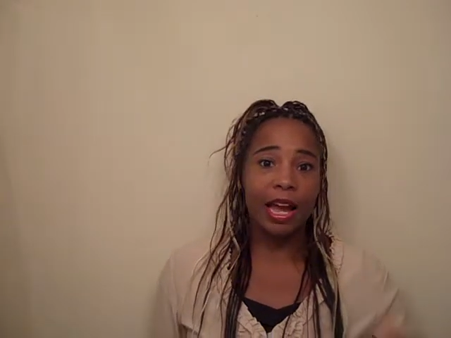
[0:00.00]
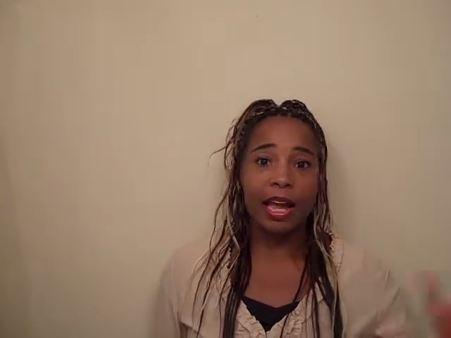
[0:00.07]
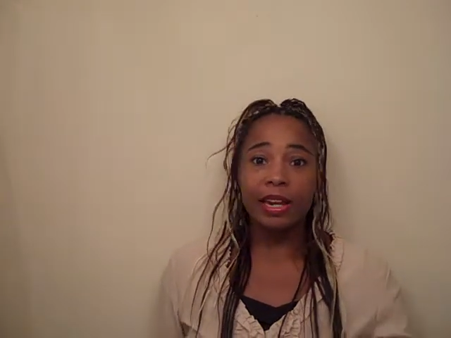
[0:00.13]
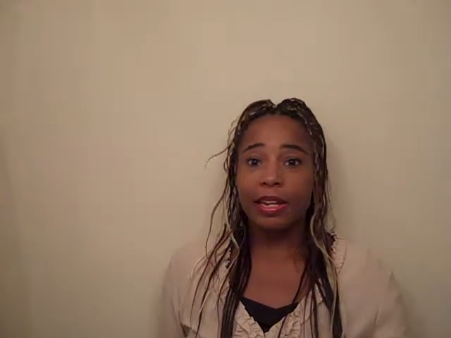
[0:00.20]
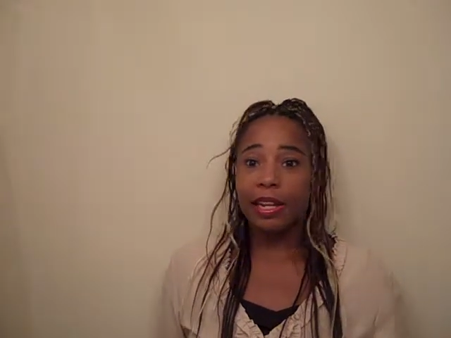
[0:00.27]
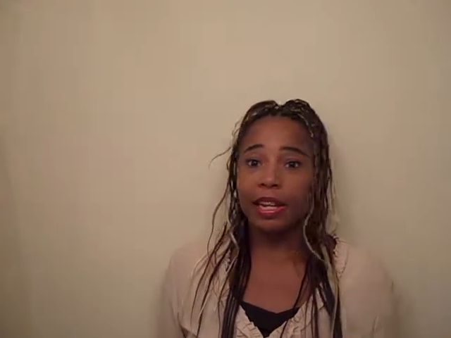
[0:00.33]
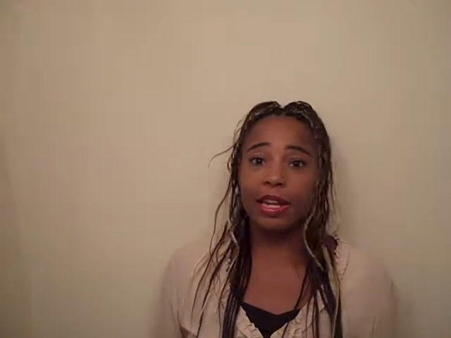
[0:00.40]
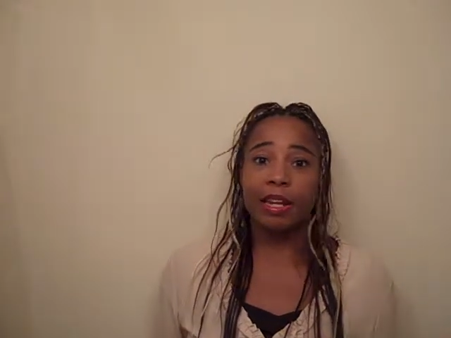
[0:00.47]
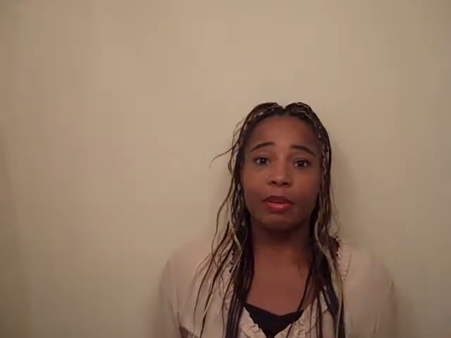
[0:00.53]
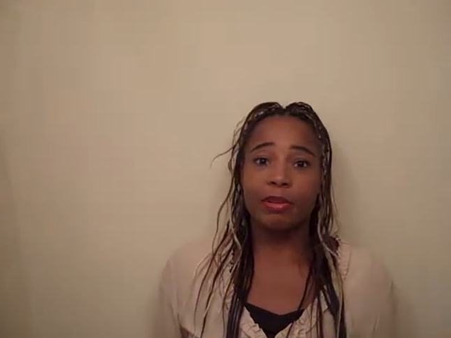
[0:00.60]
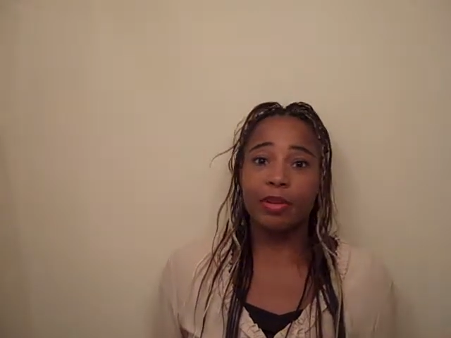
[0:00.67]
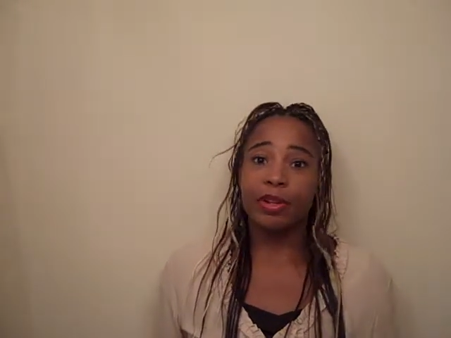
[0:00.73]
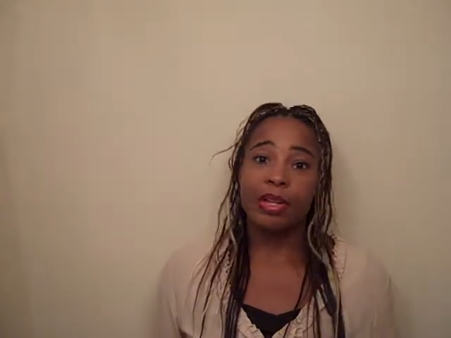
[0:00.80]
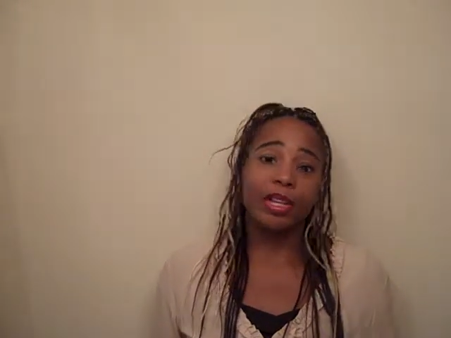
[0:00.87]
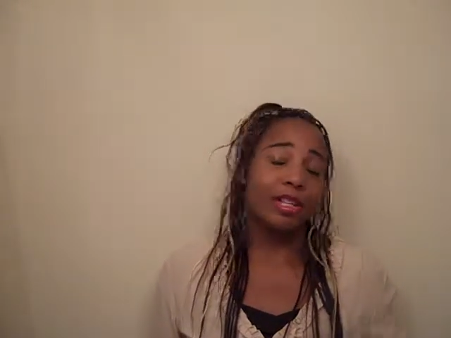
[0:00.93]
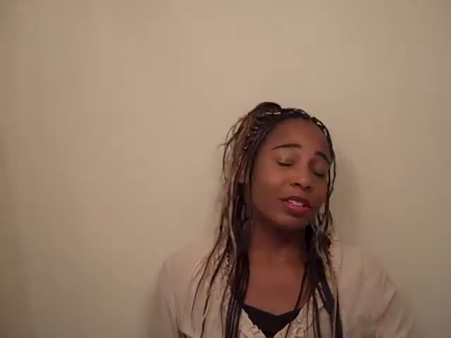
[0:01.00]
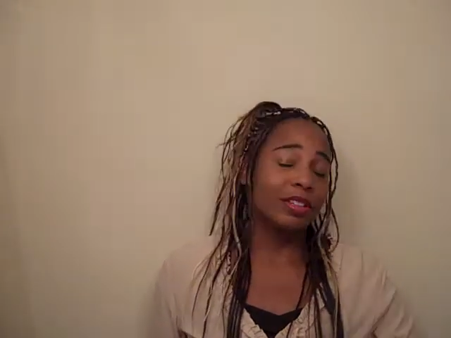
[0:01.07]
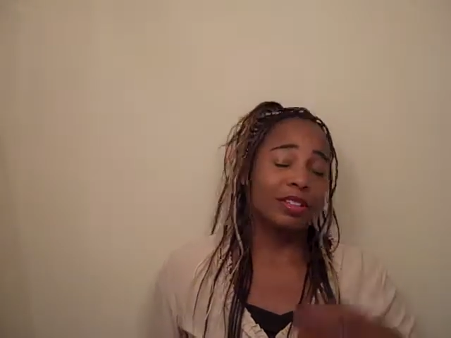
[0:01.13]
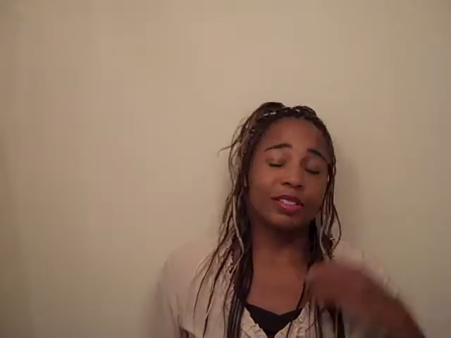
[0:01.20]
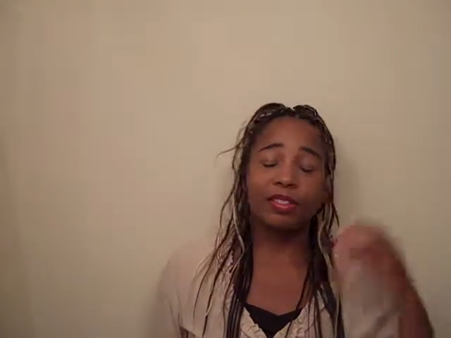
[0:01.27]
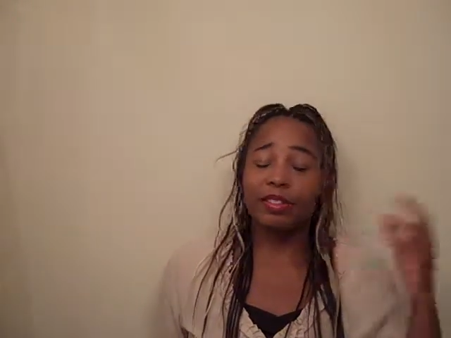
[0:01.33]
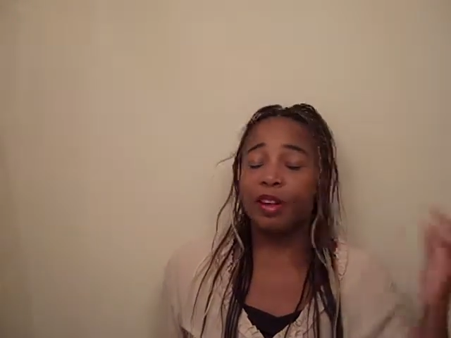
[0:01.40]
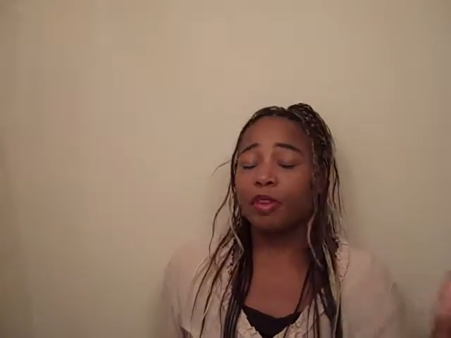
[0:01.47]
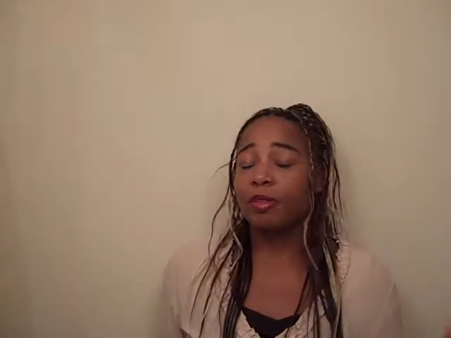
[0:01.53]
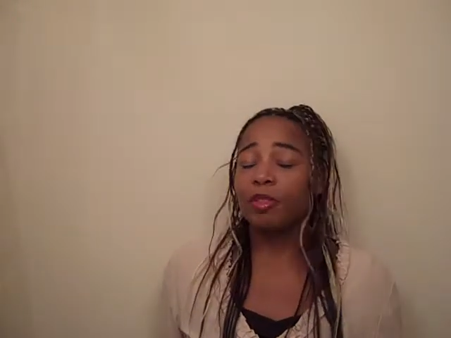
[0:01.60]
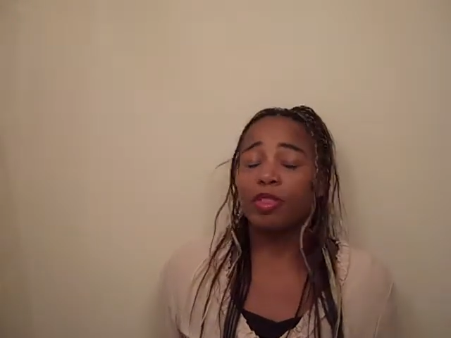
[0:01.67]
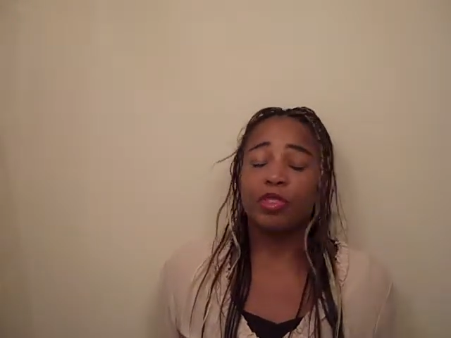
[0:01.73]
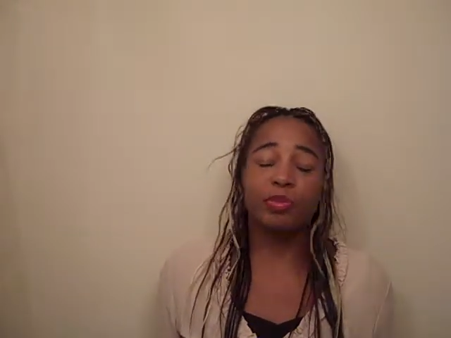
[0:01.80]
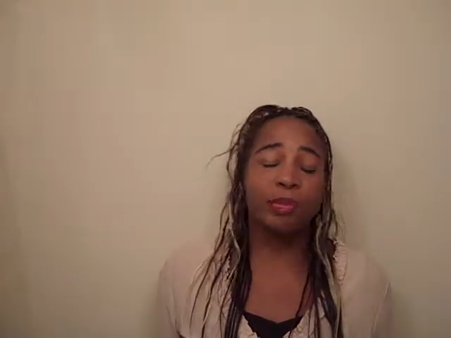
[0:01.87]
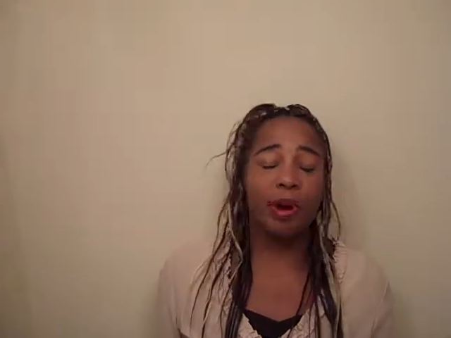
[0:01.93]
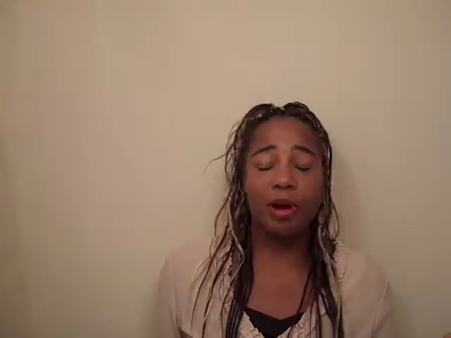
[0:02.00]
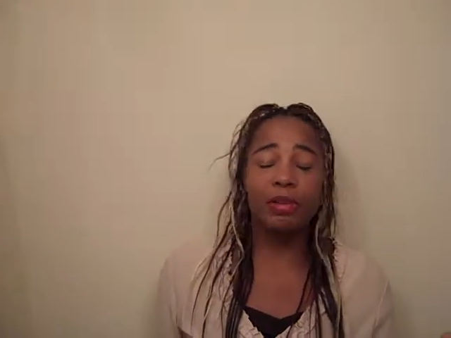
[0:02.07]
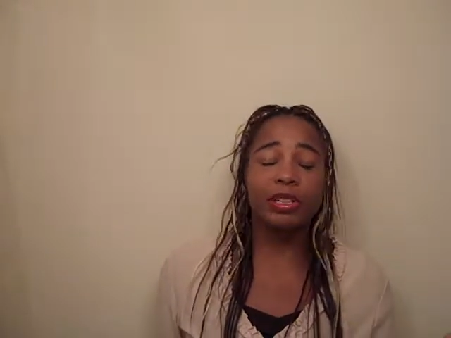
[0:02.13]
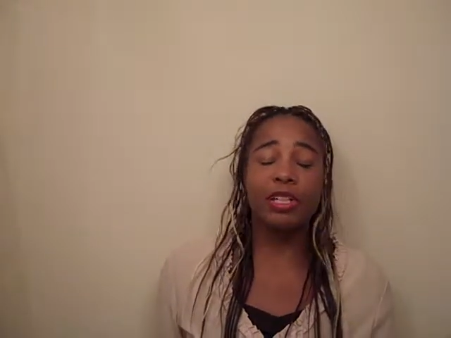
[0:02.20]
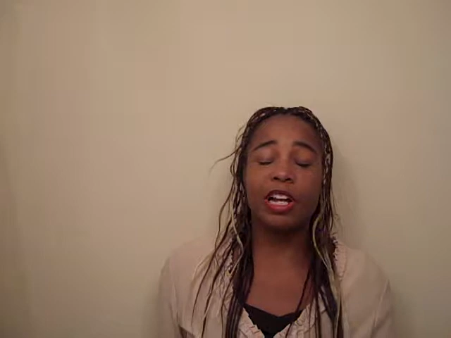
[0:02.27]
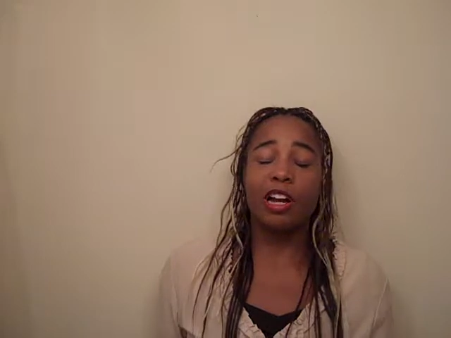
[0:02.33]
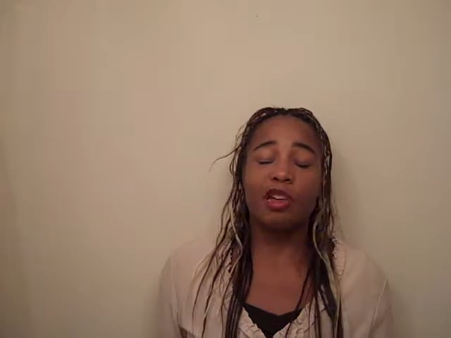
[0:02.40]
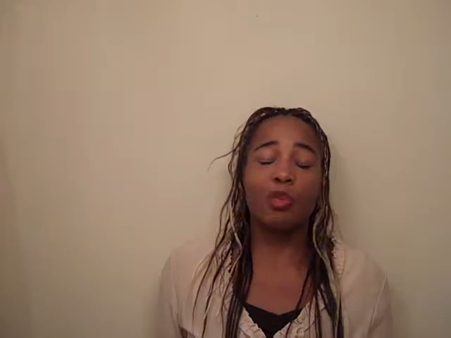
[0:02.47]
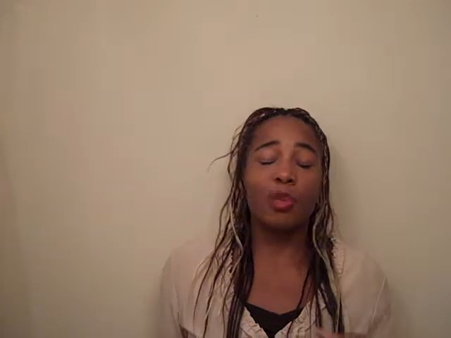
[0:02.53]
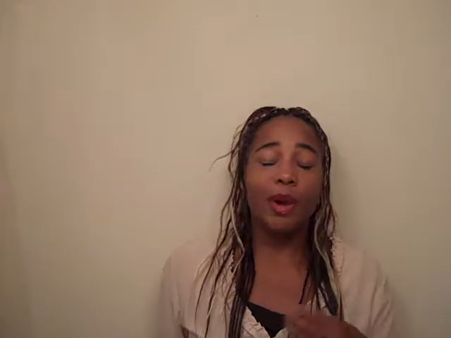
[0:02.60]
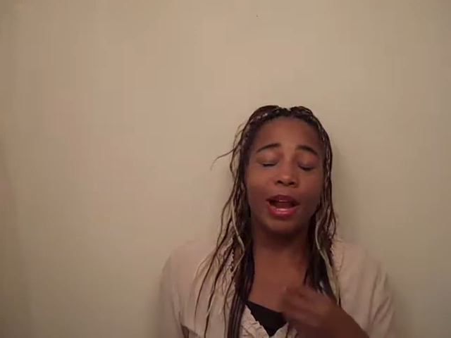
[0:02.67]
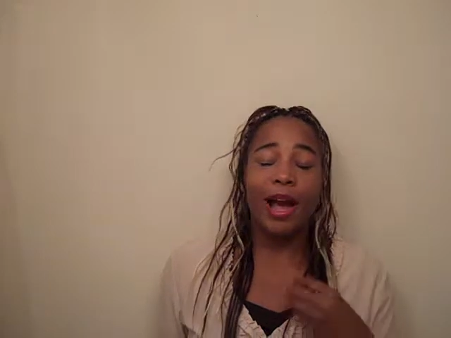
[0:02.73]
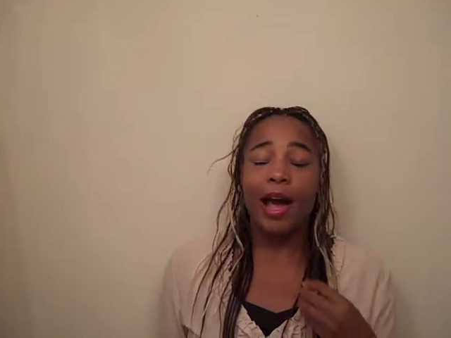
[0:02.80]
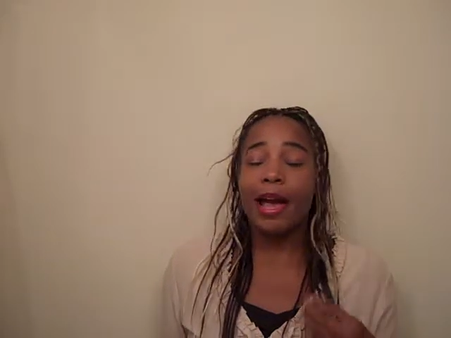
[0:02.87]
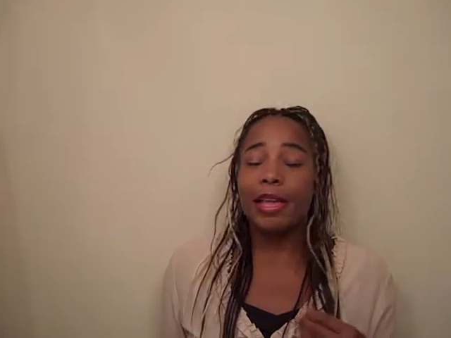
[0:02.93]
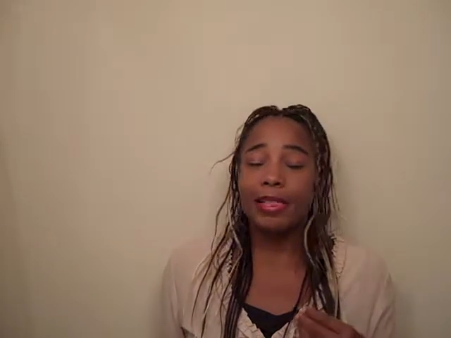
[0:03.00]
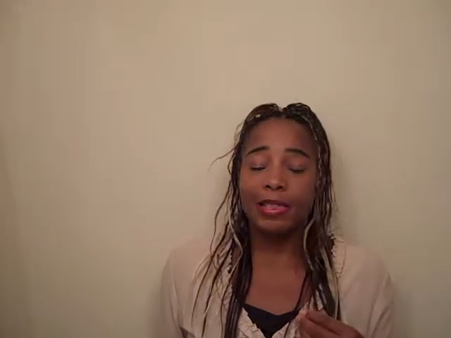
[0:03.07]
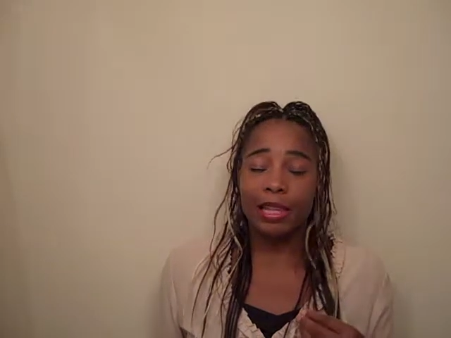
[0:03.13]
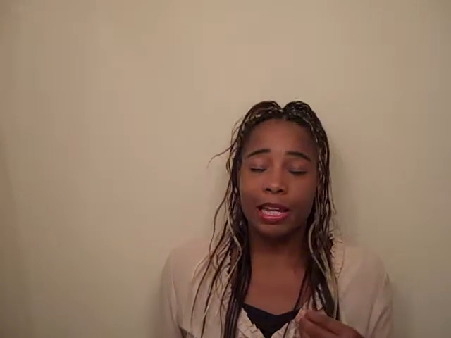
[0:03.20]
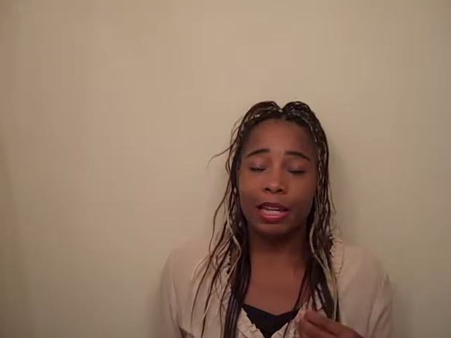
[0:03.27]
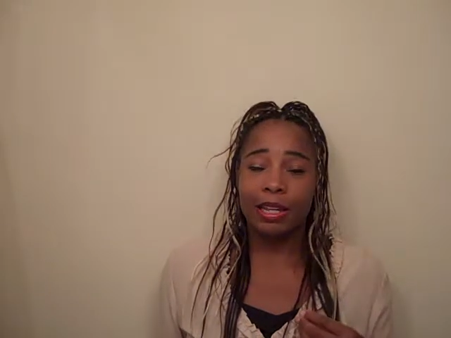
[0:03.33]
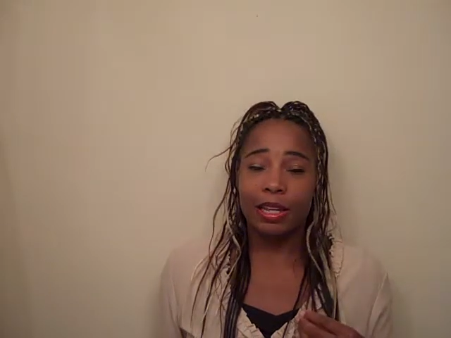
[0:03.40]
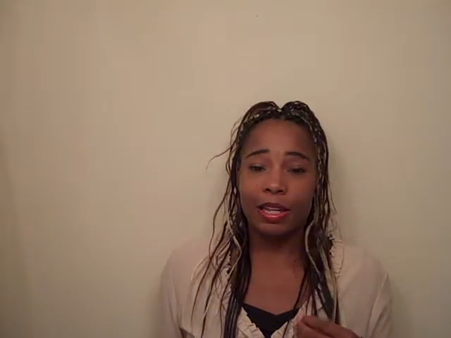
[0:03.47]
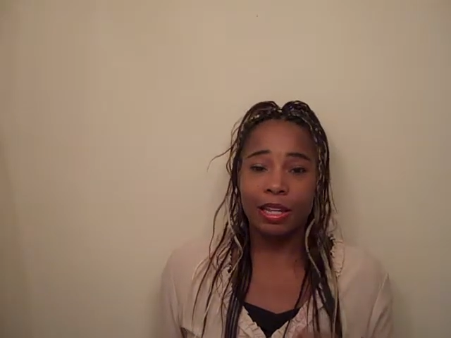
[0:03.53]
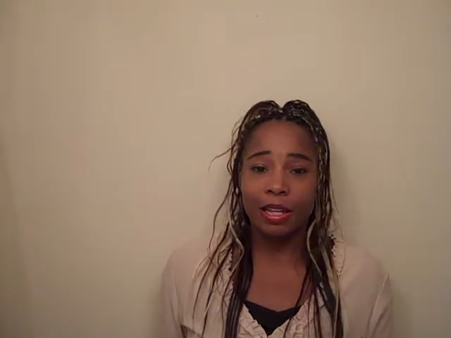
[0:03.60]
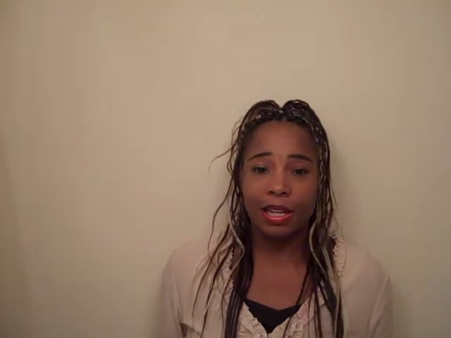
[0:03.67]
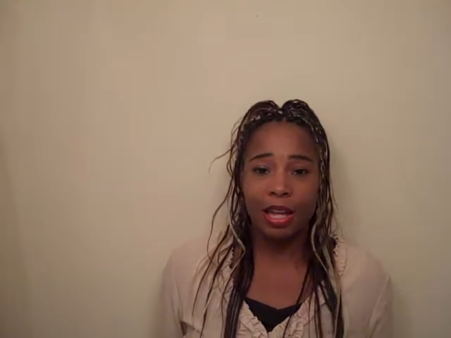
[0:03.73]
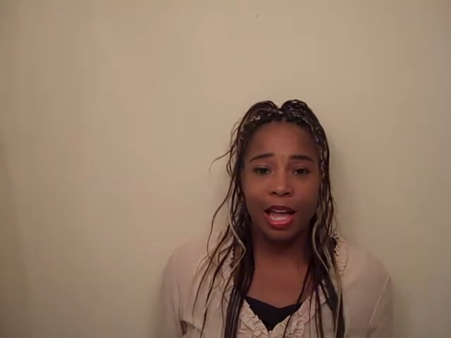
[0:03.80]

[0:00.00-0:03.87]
got a camera, and just start spouting out what I think.